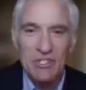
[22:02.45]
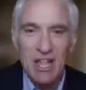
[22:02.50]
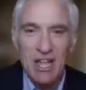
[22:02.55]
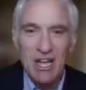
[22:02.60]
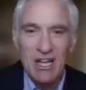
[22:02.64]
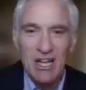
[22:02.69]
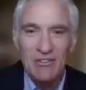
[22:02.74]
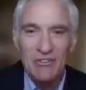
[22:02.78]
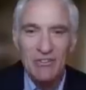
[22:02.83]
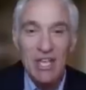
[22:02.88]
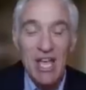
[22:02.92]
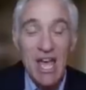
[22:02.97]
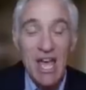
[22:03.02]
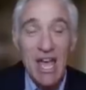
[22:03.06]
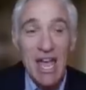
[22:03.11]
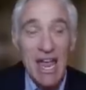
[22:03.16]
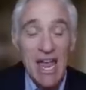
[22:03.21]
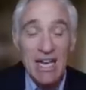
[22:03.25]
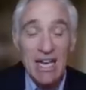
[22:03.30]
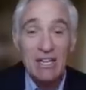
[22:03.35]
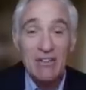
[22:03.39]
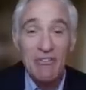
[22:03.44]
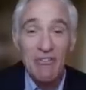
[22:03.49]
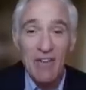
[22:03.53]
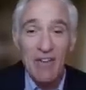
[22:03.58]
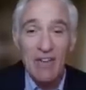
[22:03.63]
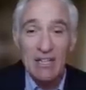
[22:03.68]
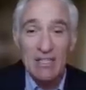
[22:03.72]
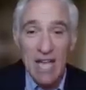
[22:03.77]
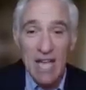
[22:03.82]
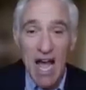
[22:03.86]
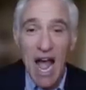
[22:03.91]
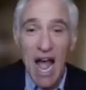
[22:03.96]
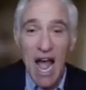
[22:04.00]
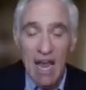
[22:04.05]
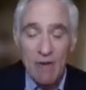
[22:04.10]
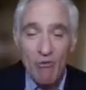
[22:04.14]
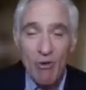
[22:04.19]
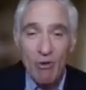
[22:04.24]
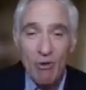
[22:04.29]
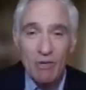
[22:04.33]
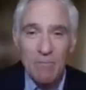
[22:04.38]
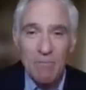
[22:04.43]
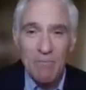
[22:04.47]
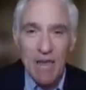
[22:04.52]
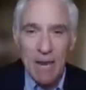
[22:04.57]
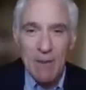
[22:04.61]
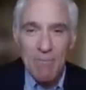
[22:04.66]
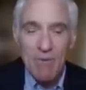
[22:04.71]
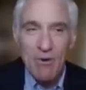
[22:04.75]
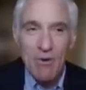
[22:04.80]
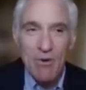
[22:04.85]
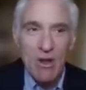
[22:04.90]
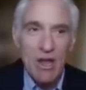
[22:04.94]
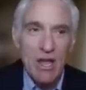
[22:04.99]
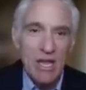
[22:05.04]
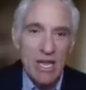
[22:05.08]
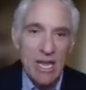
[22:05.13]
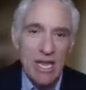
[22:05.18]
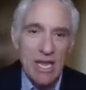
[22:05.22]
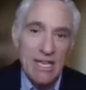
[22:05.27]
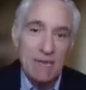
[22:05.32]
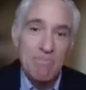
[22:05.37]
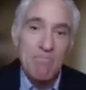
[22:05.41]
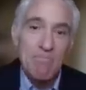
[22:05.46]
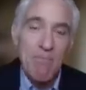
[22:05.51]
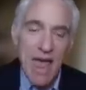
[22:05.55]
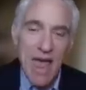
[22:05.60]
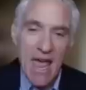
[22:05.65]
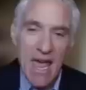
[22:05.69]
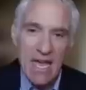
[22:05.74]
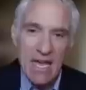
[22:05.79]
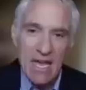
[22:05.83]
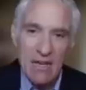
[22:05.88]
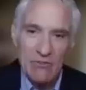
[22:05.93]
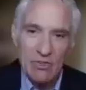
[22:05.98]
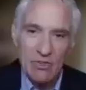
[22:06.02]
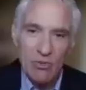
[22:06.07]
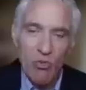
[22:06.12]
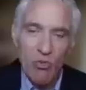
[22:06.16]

lives. And in fact, I wrote a paper in May of